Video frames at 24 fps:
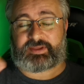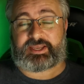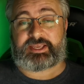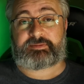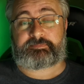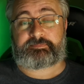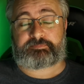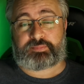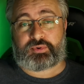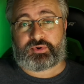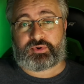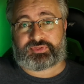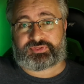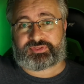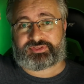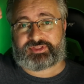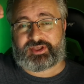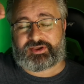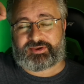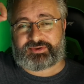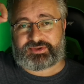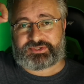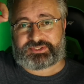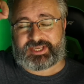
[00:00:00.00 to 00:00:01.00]
He put
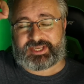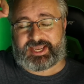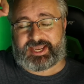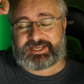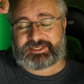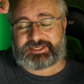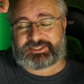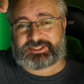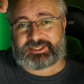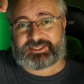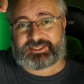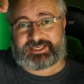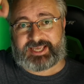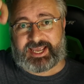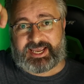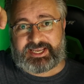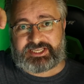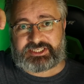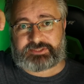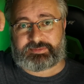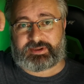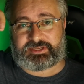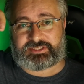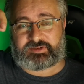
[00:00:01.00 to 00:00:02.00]
those as the
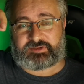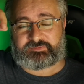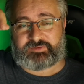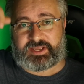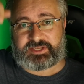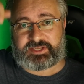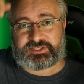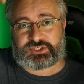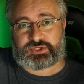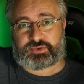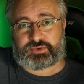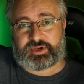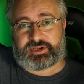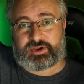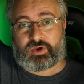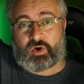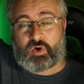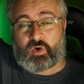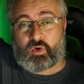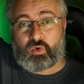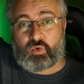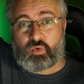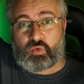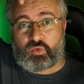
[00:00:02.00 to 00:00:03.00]
case mounting fans, screwing
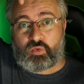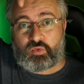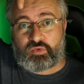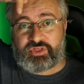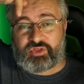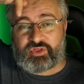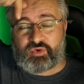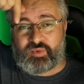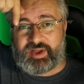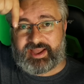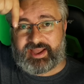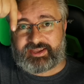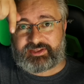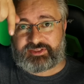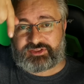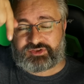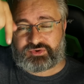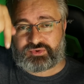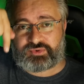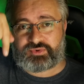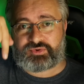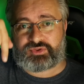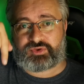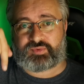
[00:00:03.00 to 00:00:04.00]
all the way
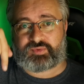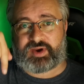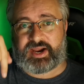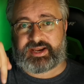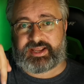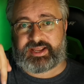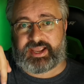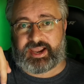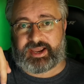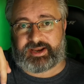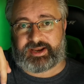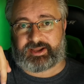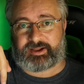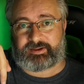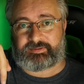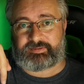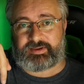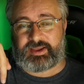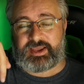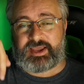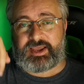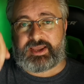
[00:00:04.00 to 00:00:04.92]
through the radiator.